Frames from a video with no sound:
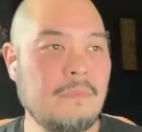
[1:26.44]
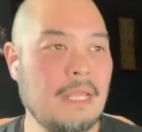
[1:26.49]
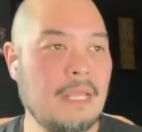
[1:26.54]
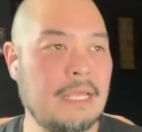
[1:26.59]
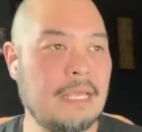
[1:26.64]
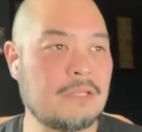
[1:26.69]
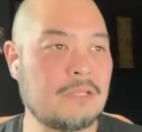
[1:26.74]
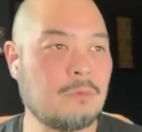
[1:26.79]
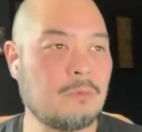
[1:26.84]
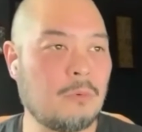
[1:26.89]
I
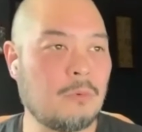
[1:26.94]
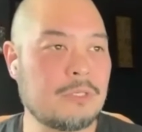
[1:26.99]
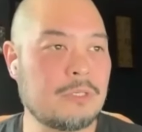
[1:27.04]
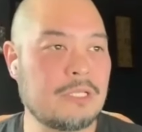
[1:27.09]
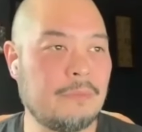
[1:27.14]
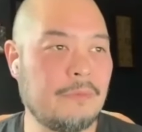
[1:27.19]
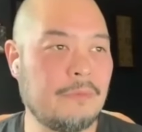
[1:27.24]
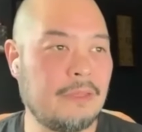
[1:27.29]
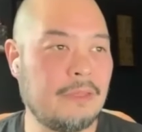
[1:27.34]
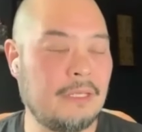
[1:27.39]
guess what were
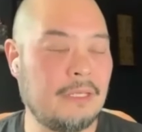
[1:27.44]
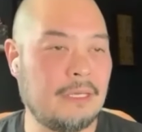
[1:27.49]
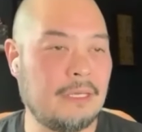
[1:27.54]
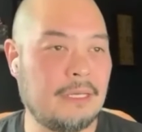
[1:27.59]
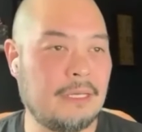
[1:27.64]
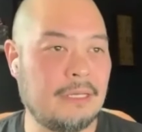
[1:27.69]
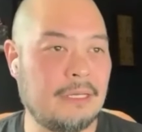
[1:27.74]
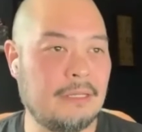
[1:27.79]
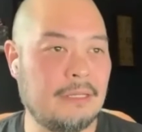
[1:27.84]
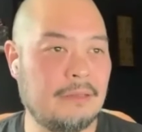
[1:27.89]
some of
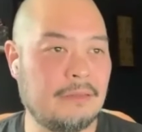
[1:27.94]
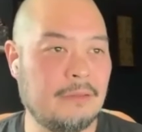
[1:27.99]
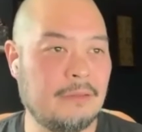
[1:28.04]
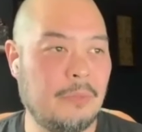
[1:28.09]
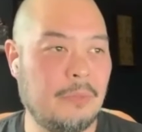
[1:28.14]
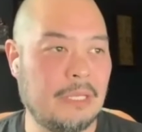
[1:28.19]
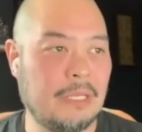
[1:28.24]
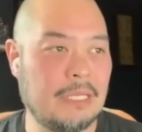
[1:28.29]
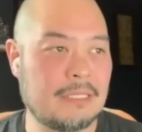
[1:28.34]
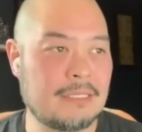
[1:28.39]
the
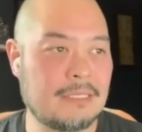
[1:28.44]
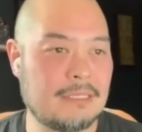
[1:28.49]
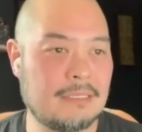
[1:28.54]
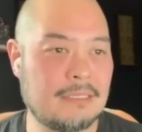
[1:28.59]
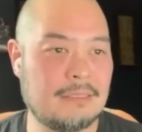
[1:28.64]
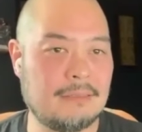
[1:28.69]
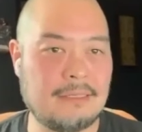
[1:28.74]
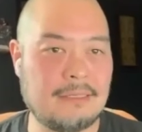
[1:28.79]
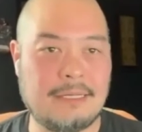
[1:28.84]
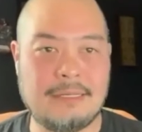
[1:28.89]
biggest